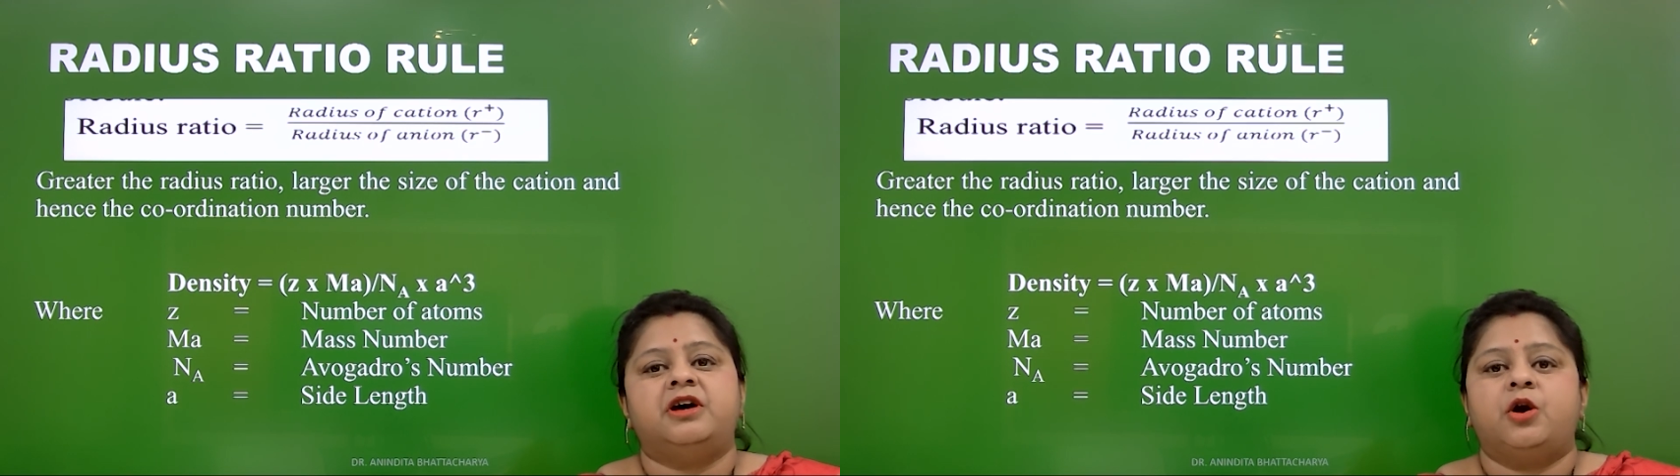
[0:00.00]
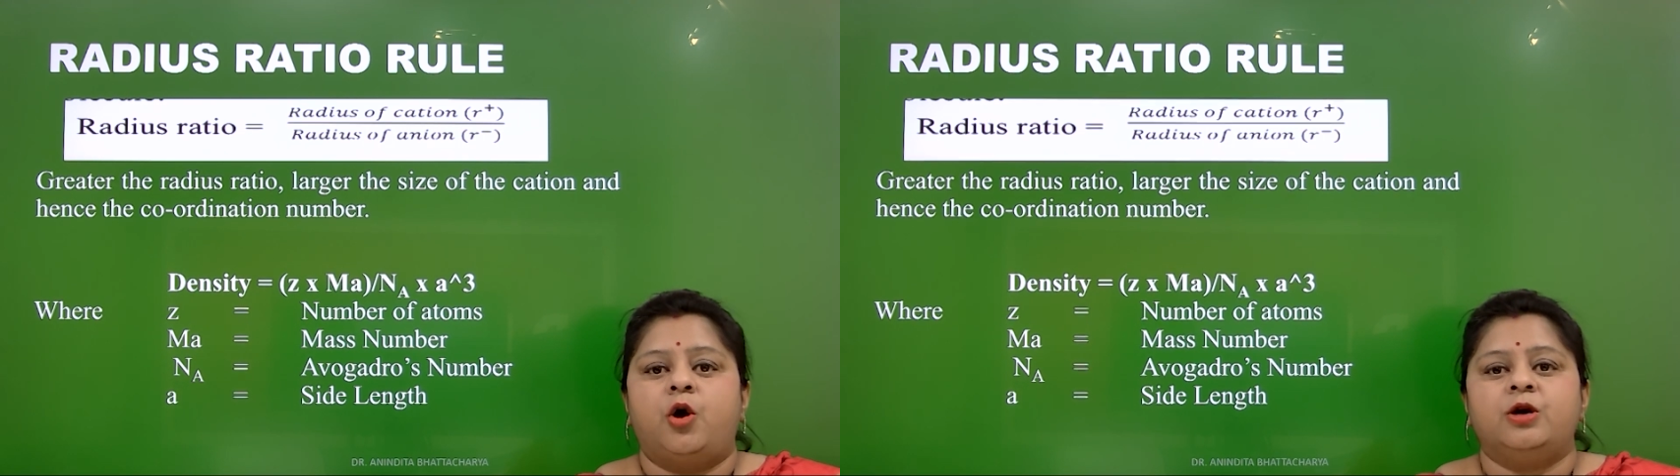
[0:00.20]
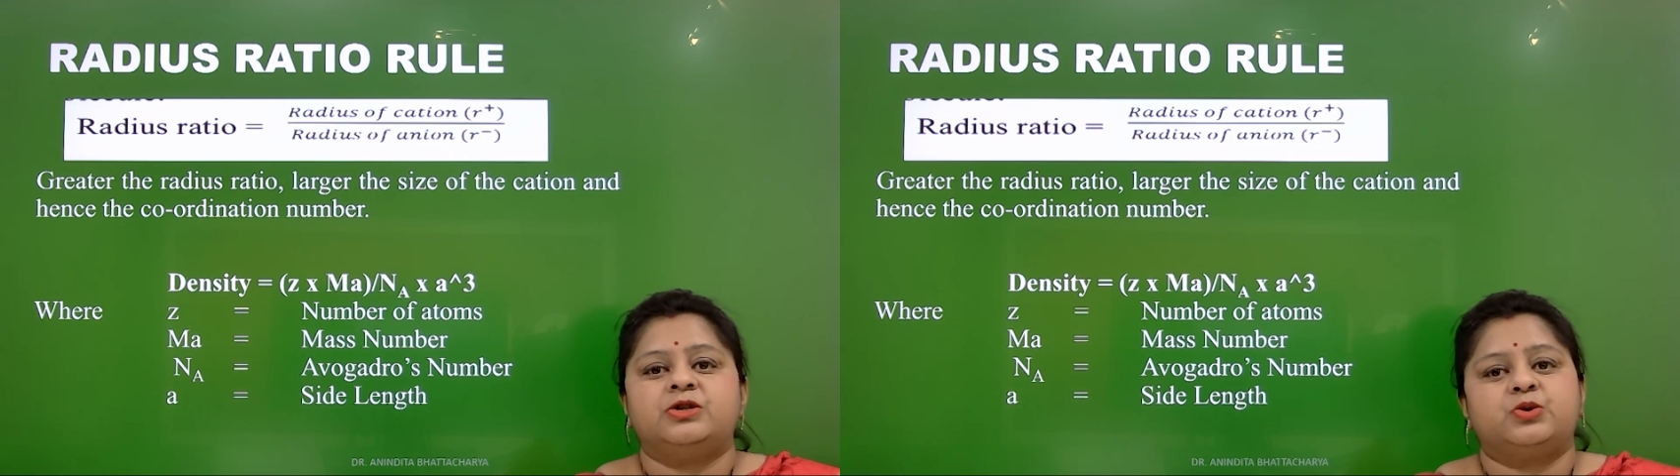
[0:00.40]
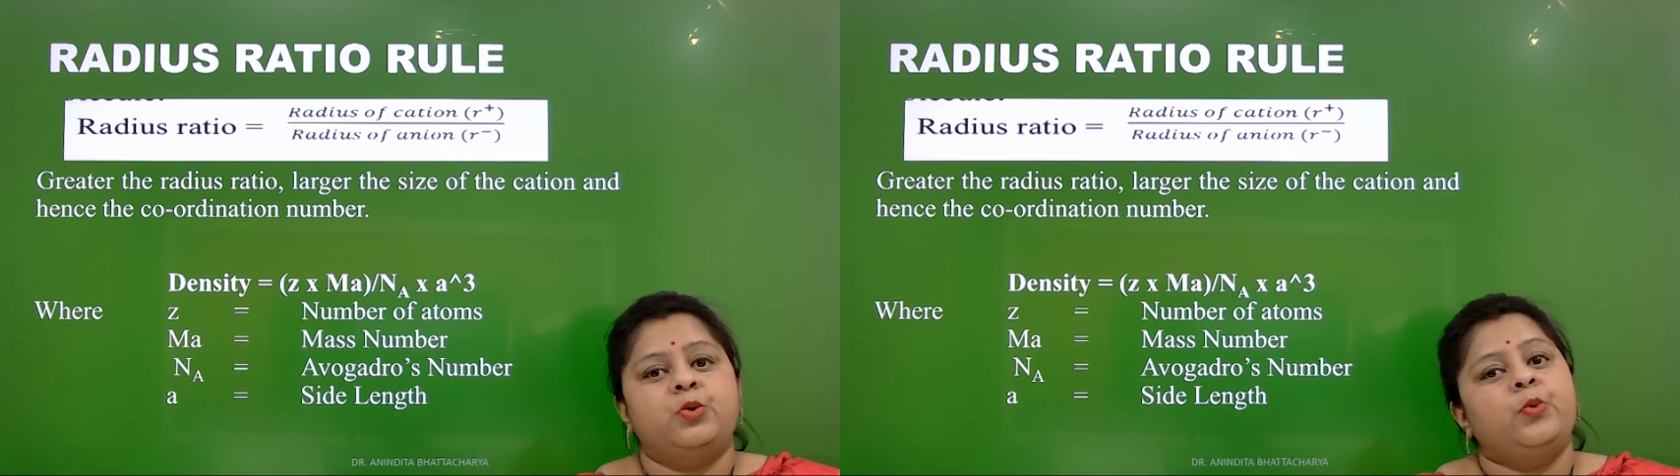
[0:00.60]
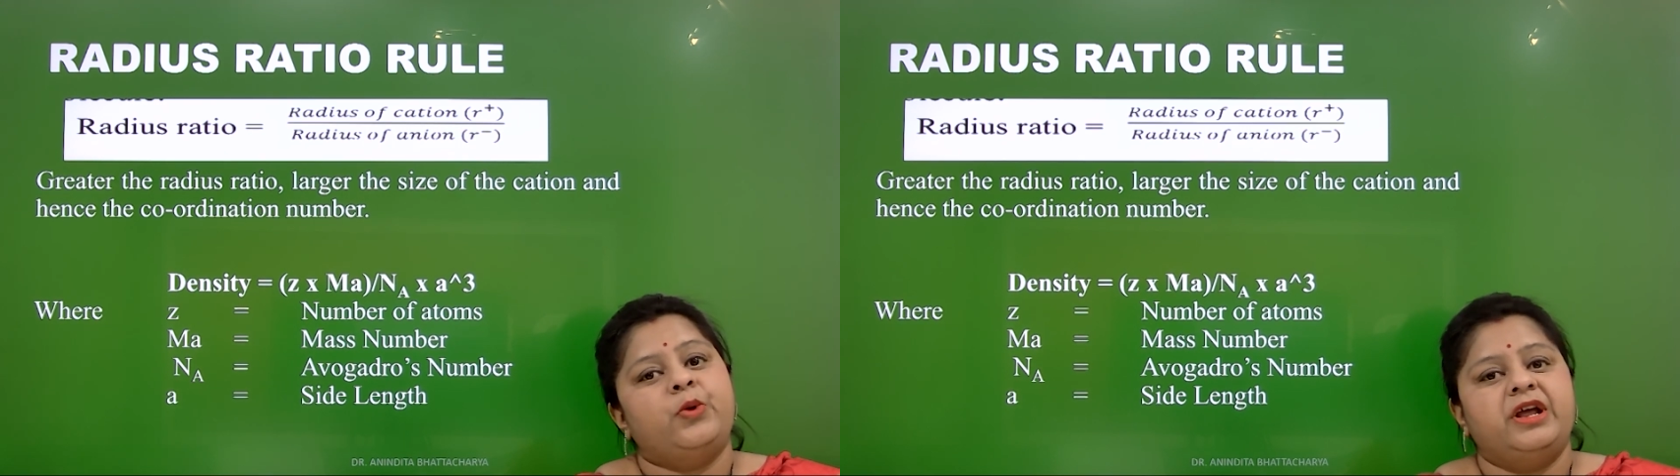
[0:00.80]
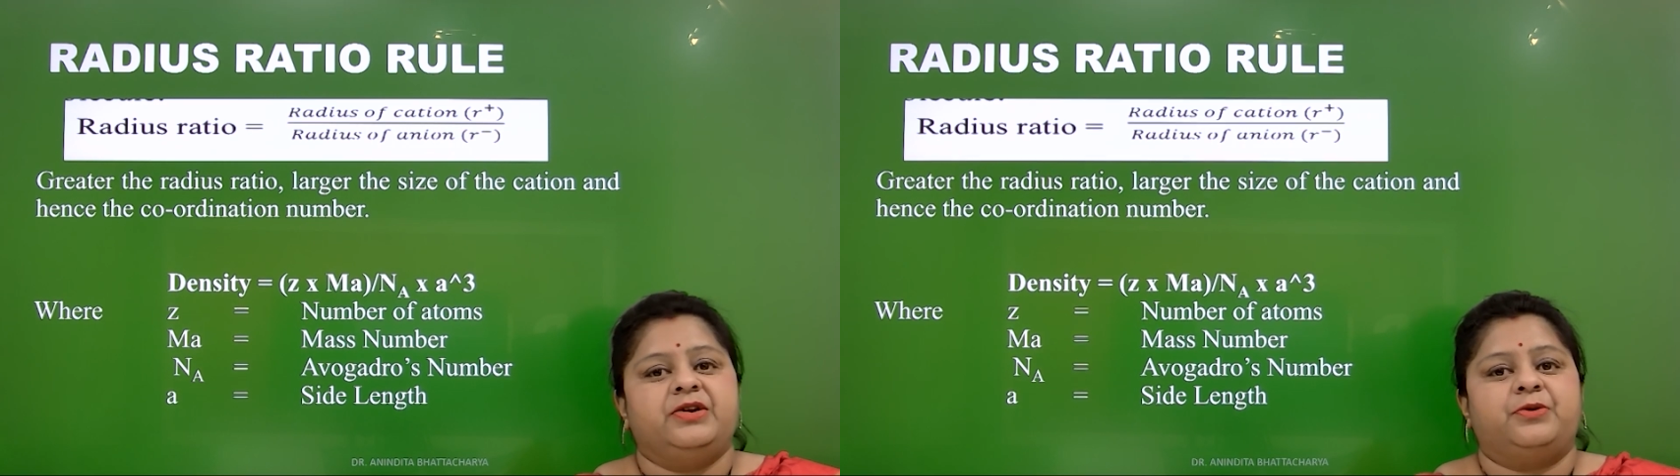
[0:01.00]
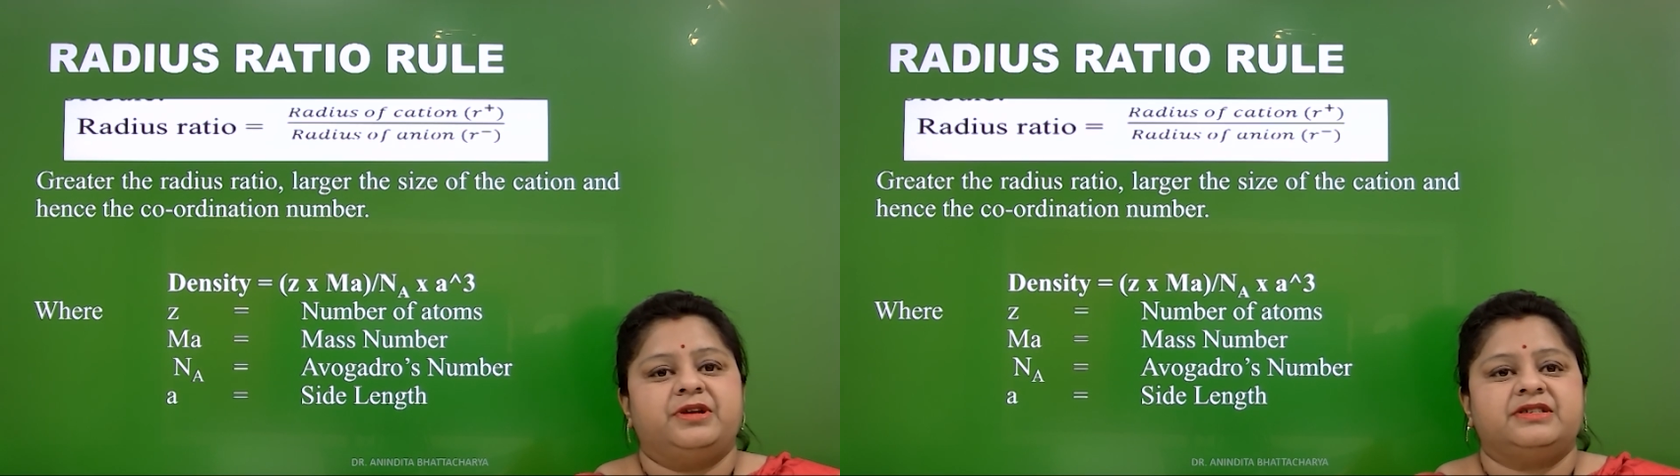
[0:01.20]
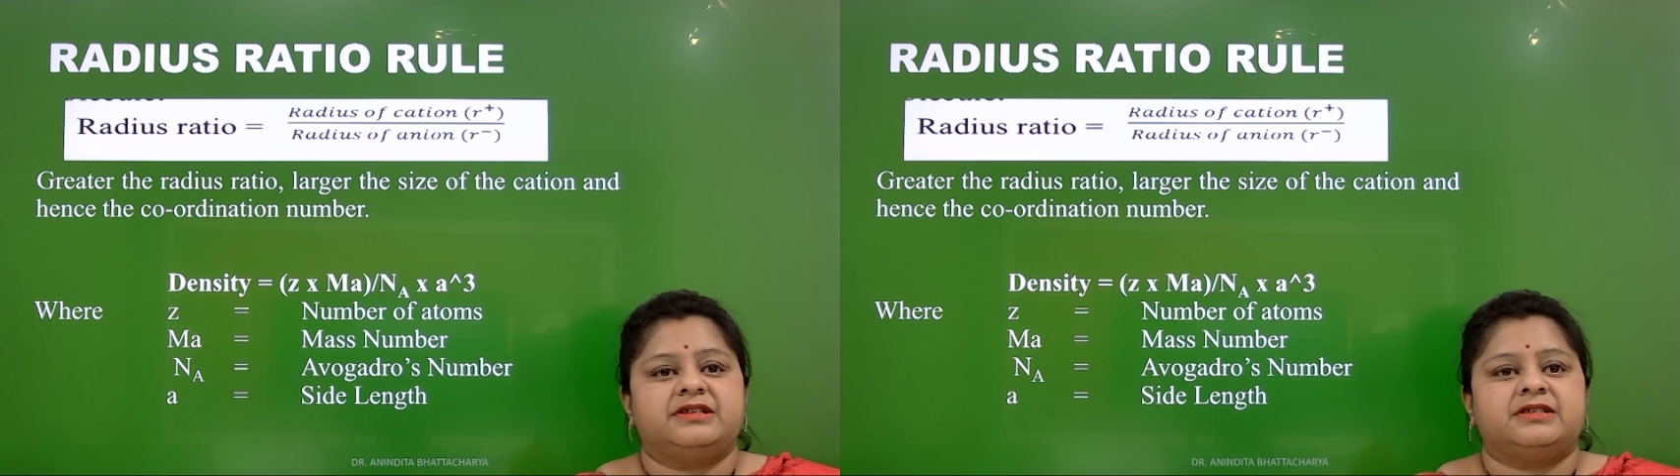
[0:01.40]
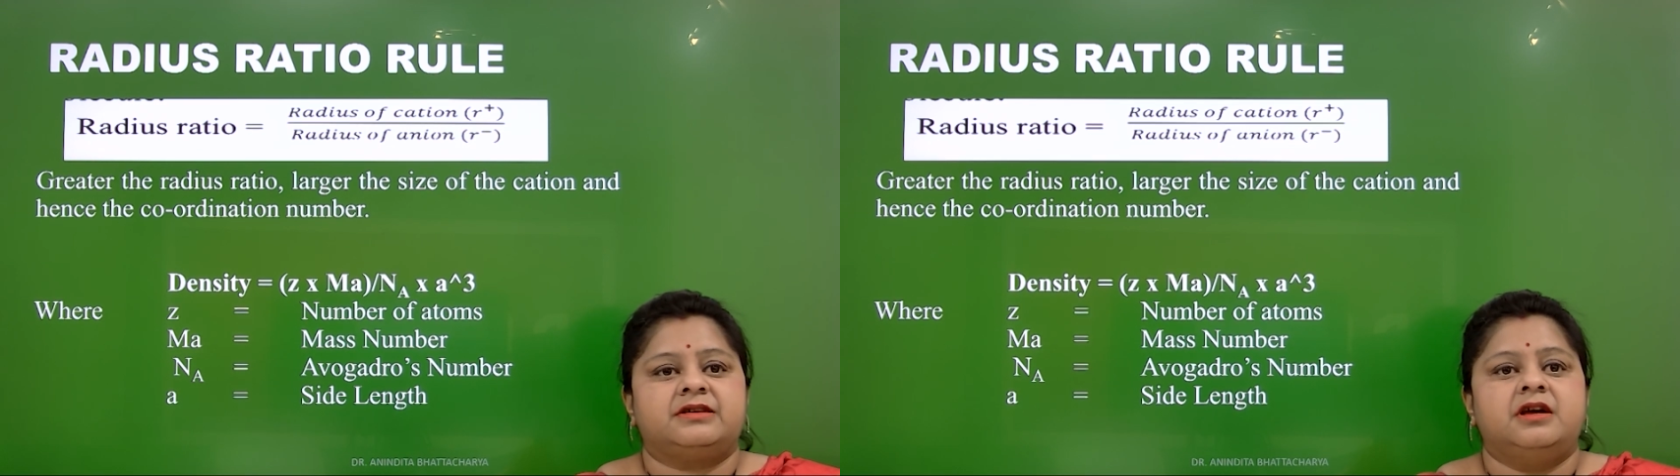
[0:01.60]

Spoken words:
also increases.